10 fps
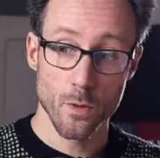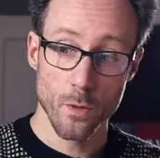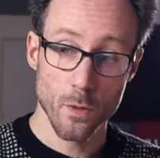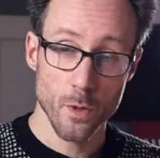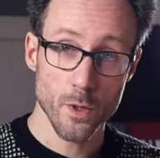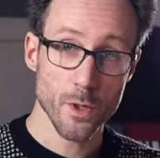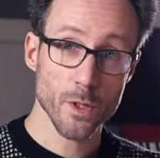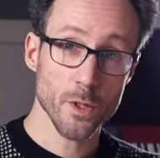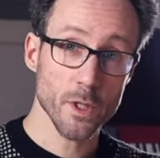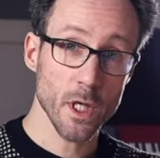to
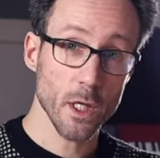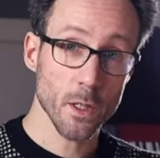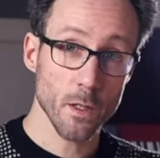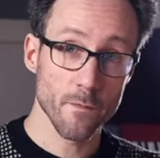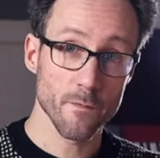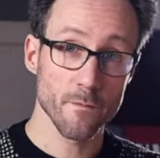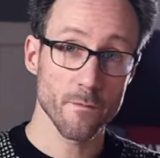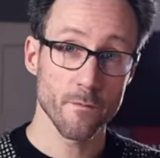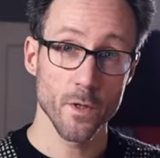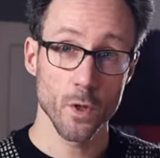suck the
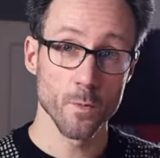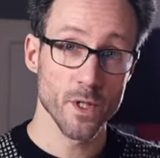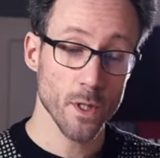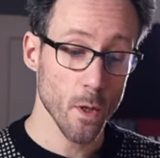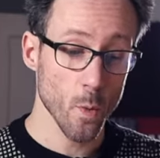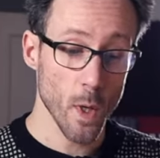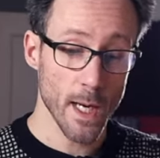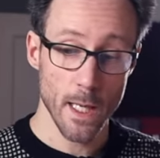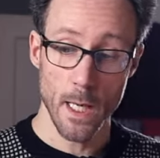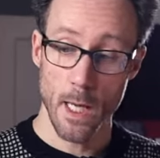fumes
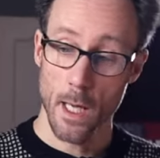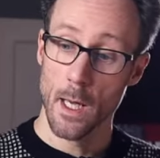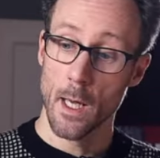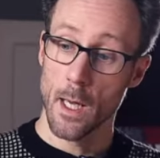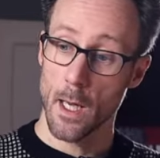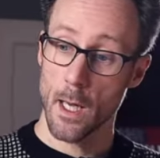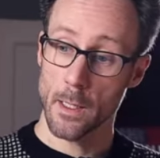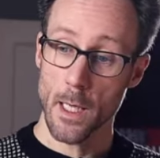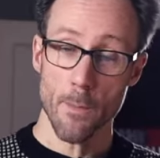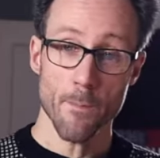away. And yeah,